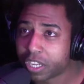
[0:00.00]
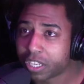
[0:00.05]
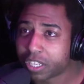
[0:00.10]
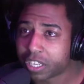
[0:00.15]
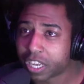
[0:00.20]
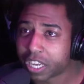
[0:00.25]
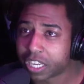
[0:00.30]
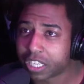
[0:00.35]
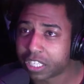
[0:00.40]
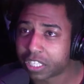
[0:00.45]

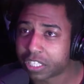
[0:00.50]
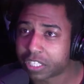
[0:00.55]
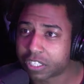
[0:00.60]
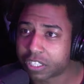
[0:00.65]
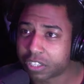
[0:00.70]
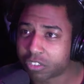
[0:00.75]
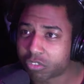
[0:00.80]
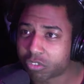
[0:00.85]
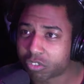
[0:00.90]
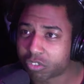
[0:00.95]
Like,
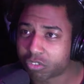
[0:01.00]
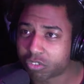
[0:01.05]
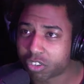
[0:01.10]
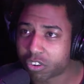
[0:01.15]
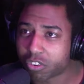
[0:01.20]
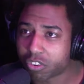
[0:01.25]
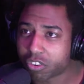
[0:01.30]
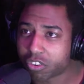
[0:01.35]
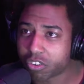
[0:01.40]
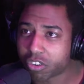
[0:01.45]
because you see
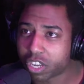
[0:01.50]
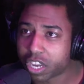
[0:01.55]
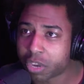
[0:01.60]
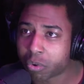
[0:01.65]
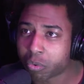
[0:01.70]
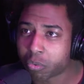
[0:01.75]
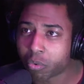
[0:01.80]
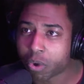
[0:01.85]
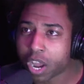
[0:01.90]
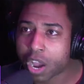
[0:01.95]
her and you're
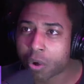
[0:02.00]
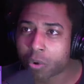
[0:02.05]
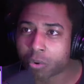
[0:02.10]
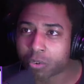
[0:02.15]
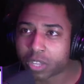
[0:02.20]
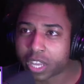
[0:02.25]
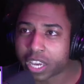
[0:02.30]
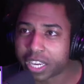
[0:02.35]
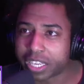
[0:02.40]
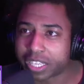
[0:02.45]
like, wow,
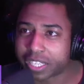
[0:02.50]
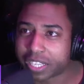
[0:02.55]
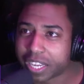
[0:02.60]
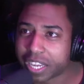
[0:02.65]
like,